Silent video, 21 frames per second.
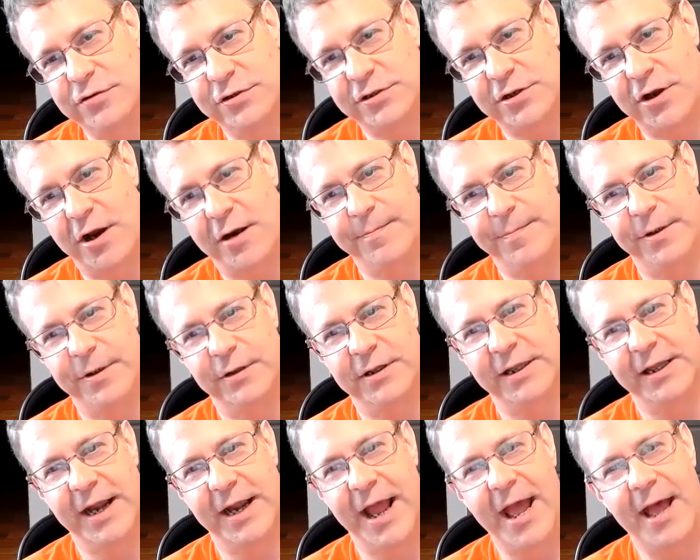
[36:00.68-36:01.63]
start
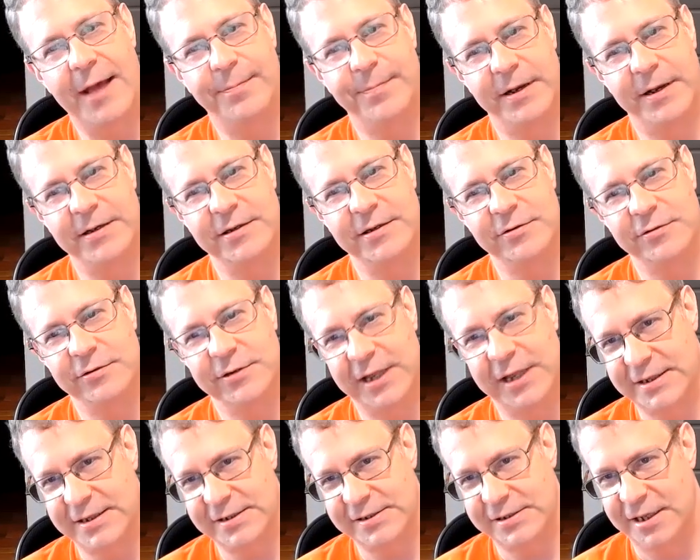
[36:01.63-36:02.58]
building an app and you
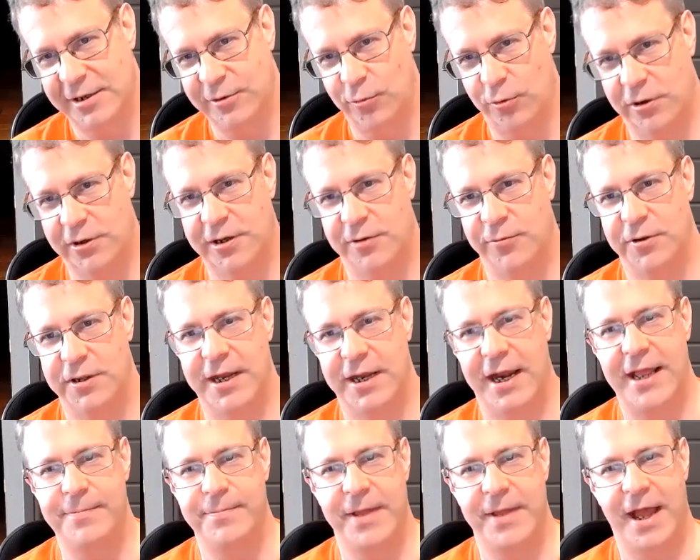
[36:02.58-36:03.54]
get this thing working with an
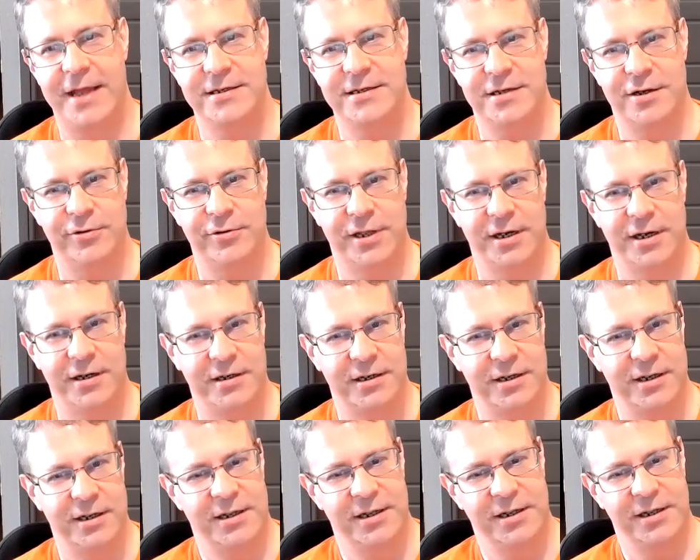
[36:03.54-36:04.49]
API token,
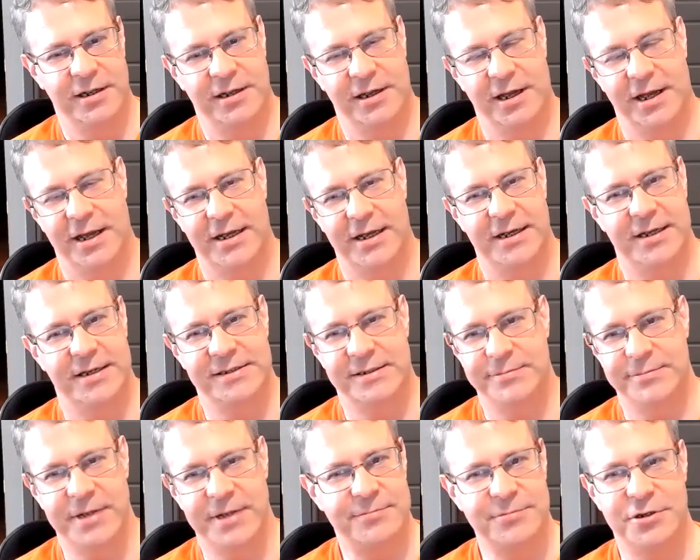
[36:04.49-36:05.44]

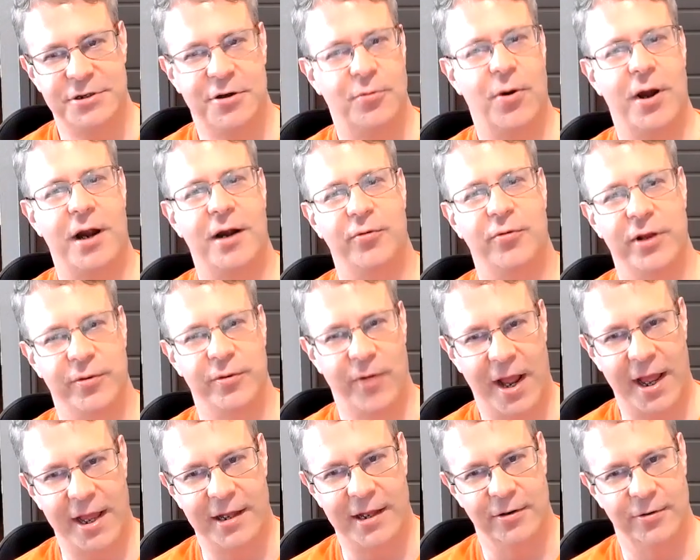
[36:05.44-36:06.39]
sometimes you don't want to
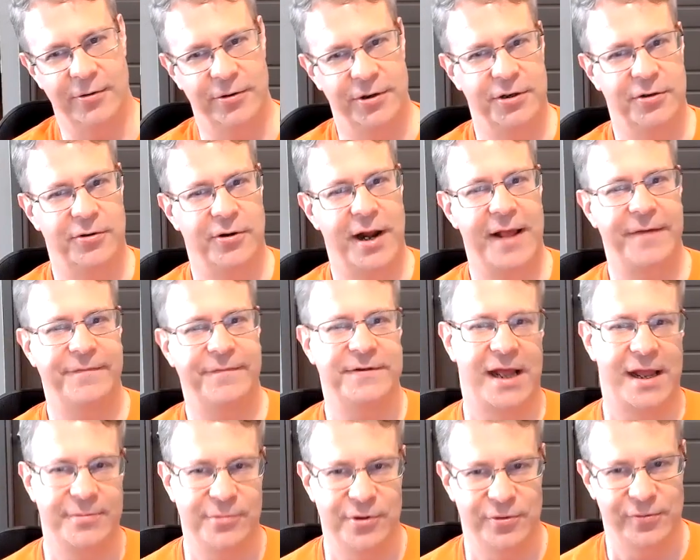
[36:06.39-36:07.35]
rewrite, or you don't have
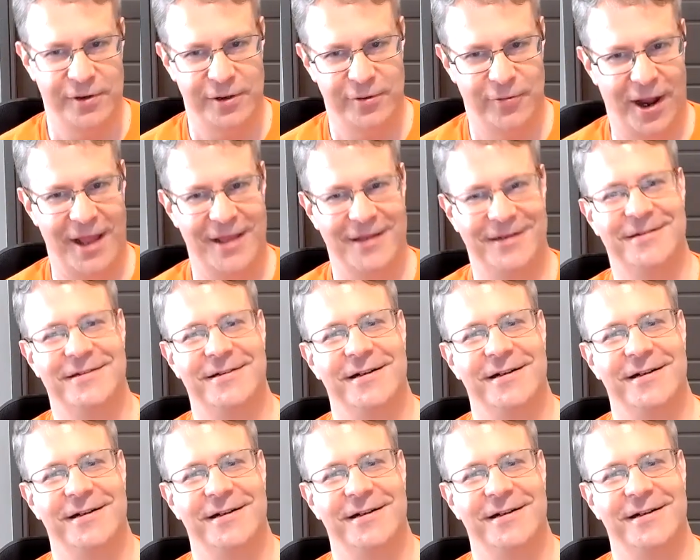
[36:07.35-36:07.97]
time to rewrite.